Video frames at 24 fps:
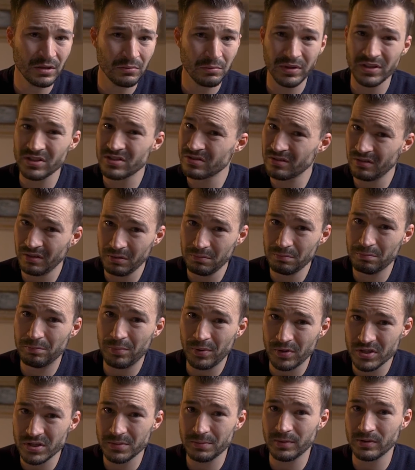but it's not
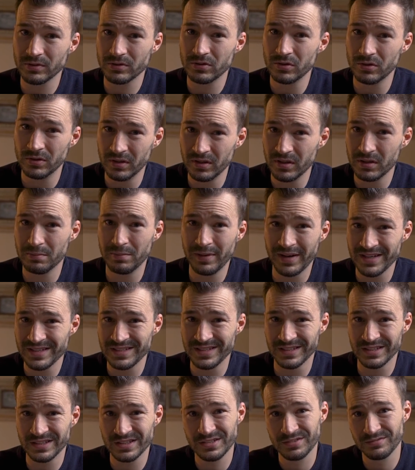impossible to learn the
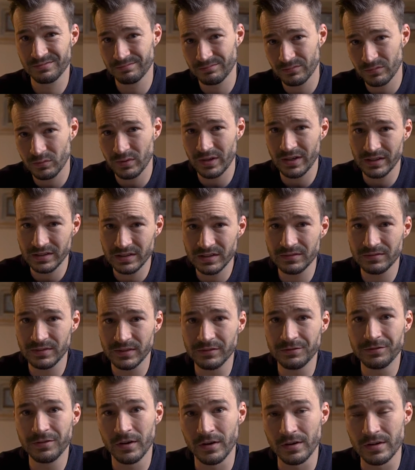basics relatively
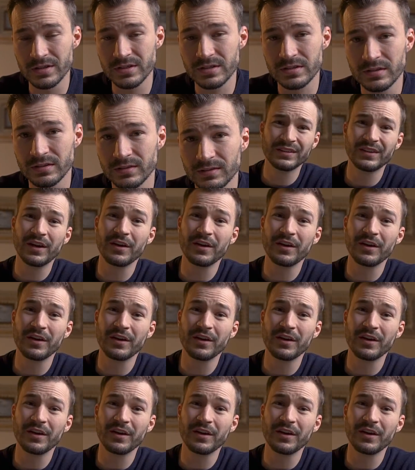fast.